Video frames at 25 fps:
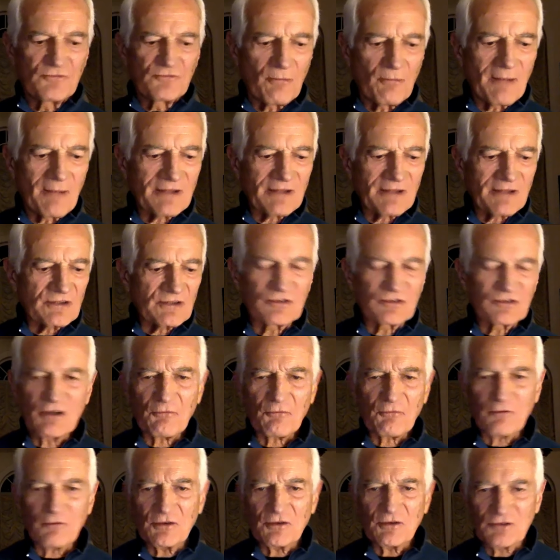tremendous
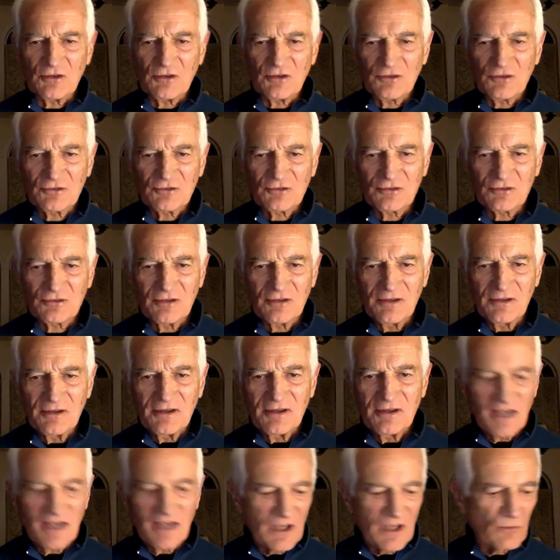differences
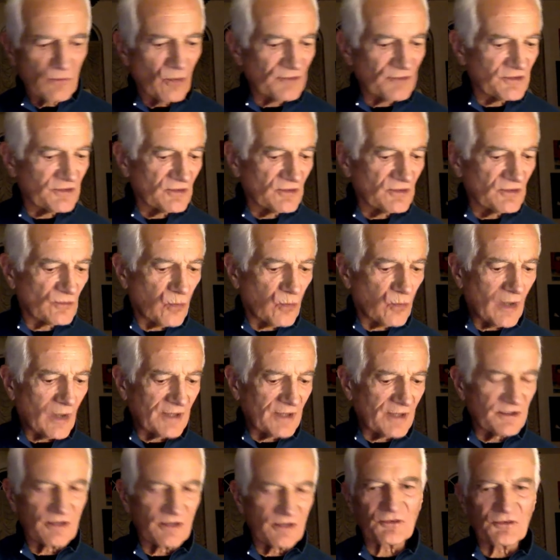in what the
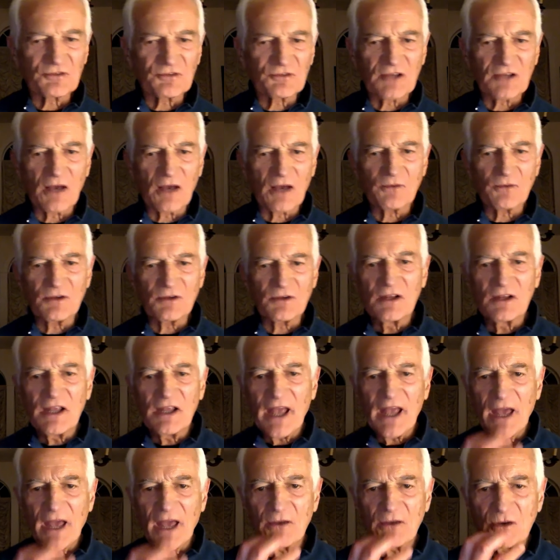quality of the sound
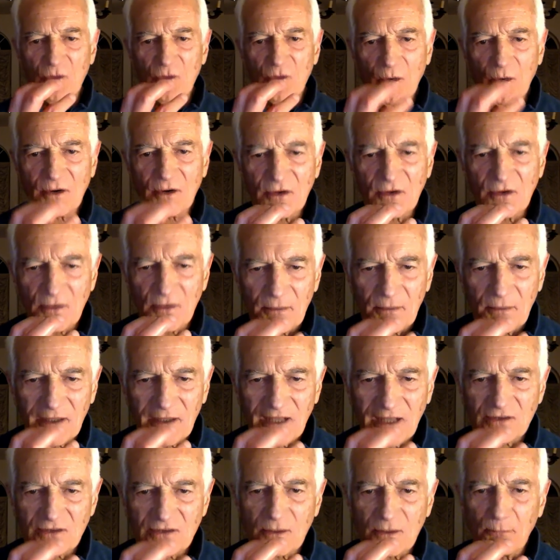is. And in
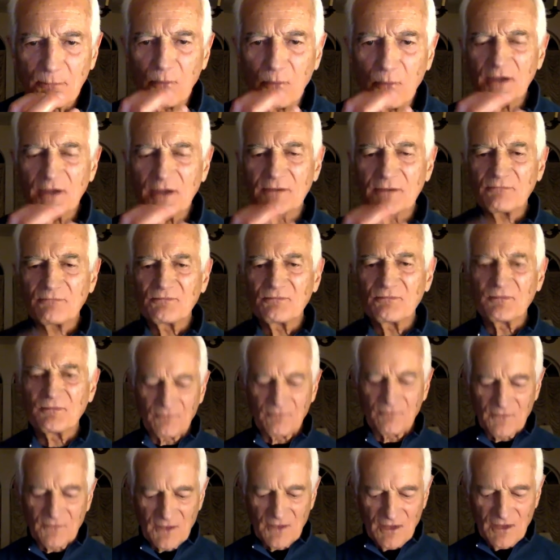order to get the
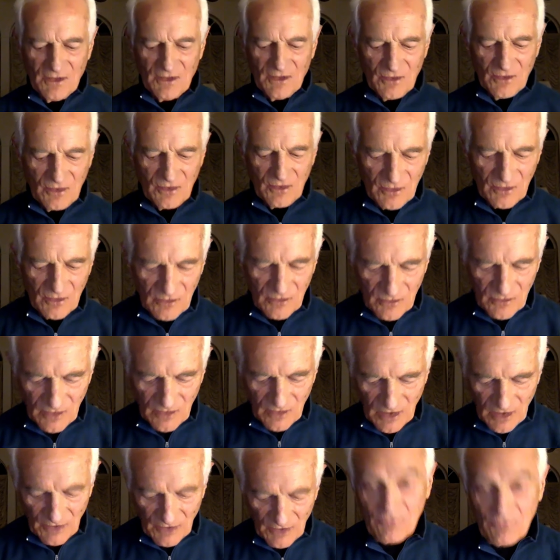point
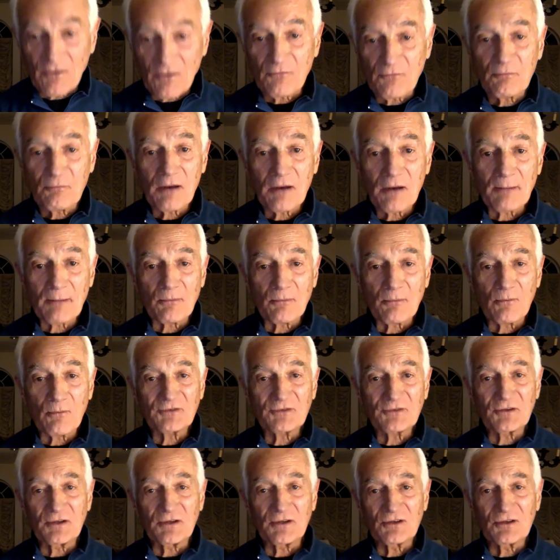of, of proper
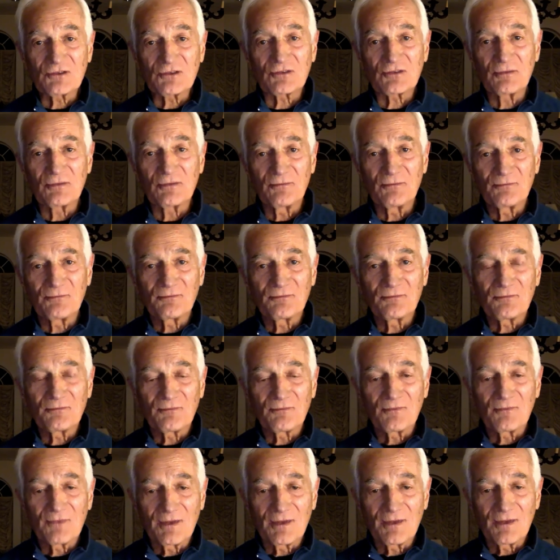resonance,
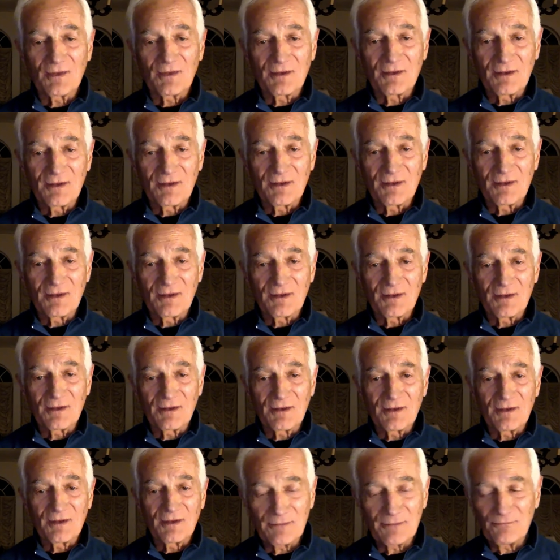
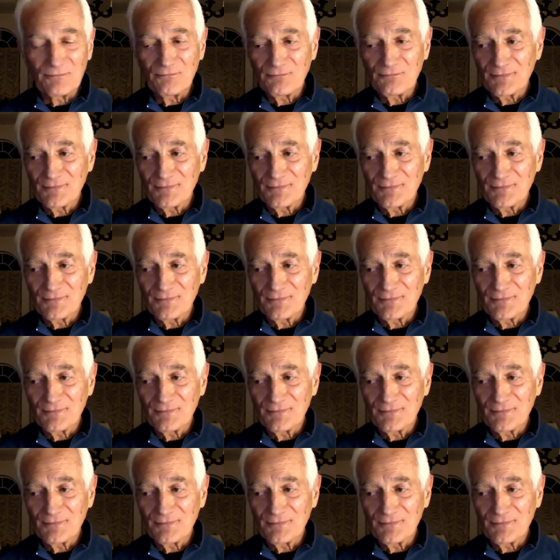um,